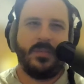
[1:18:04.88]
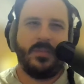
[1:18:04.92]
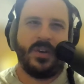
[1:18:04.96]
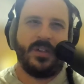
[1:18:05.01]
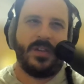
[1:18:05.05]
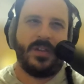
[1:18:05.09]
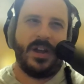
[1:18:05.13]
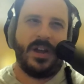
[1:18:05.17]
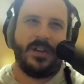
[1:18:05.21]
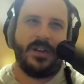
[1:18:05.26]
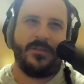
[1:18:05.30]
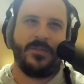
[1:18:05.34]
a
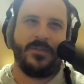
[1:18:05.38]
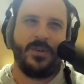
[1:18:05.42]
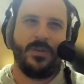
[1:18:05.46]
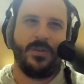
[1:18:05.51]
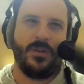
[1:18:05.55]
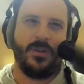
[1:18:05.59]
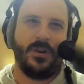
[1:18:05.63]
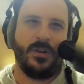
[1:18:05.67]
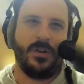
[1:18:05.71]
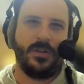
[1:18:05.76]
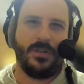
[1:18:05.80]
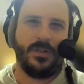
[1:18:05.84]
lot of
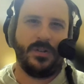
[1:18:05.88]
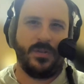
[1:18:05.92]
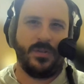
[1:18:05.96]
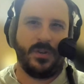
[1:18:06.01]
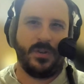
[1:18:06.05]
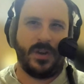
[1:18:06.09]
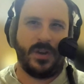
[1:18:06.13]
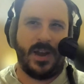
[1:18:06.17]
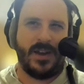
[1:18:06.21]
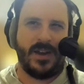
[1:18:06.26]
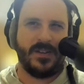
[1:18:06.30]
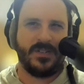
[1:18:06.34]
your
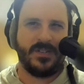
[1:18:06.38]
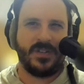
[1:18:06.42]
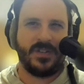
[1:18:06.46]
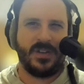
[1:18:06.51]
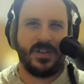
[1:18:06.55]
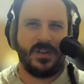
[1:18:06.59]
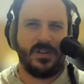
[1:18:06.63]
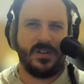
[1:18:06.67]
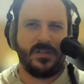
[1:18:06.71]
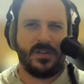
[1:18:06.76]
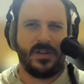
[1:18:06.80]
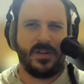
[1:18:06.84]
guidance
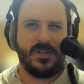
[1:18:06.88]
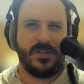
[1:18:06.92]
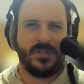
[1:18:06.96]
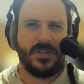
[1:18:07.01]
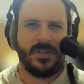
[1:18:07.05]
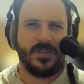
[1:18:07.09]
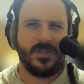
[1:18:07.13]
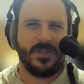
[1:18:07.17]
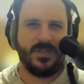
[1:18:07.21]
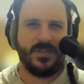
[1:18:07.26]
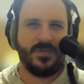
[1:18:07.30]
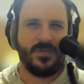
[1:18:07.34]
can
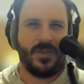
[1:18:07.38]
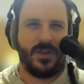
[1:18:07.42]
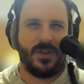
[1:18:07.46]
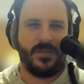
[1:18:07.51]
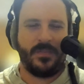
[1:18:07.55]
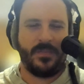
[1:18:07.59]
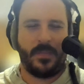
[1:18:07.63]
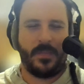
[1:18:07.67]
assist as well.